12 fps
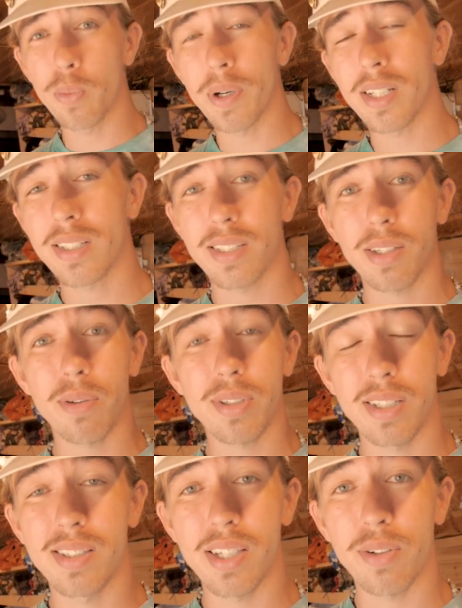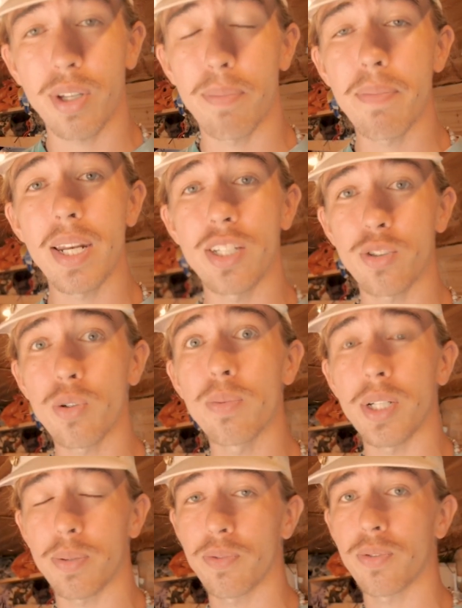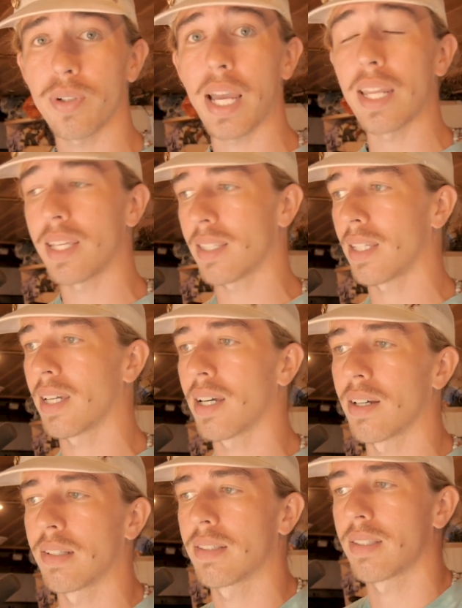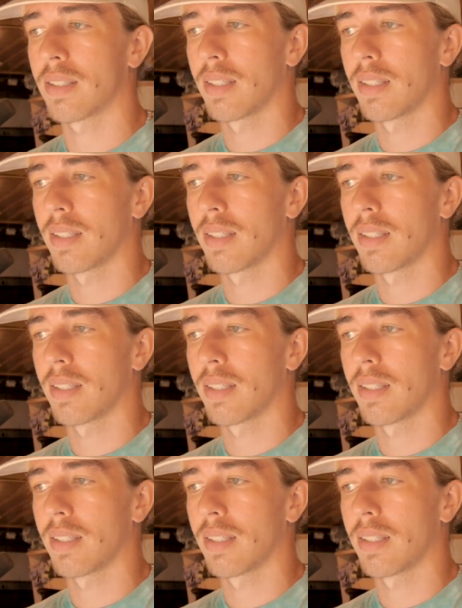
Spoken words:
bus because I was considering a mini school bus before anything else.